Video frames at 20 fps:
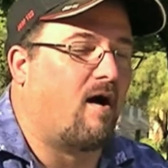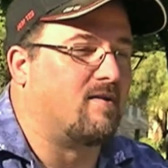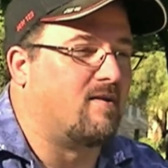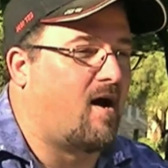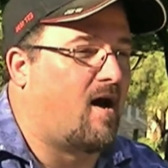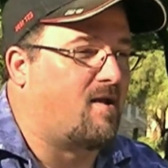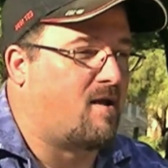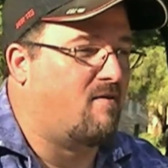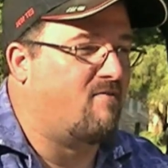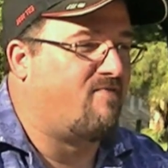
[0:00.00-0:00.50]

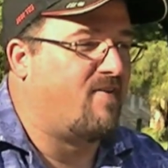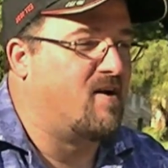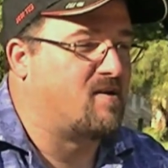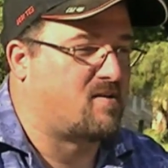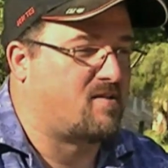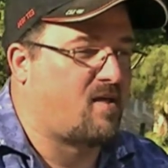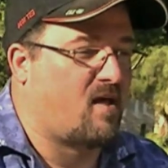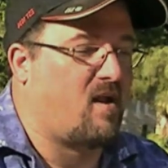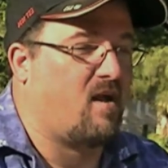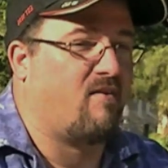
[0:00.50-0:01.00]
online
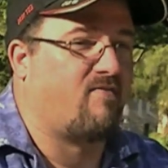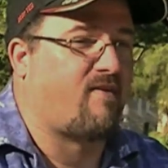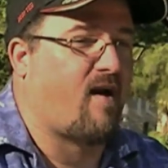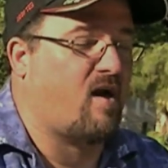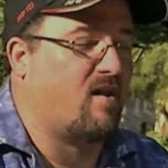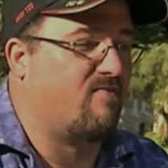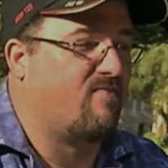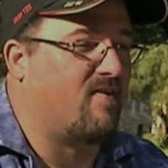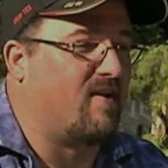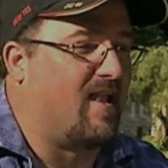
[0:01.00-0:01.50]
interfaces that have
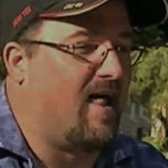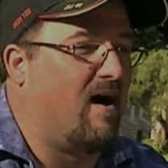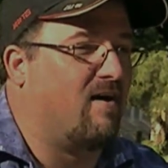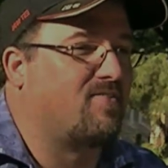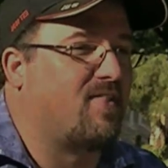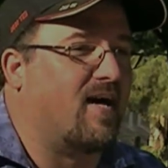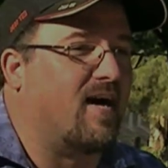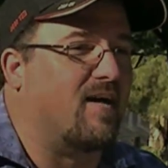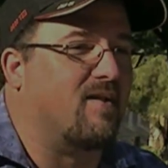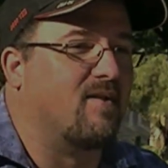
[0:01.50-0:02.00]
kind of
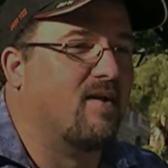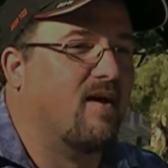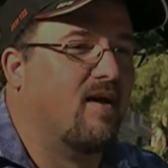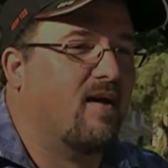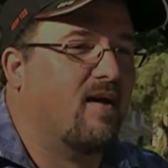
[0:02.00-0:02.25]
allowed that.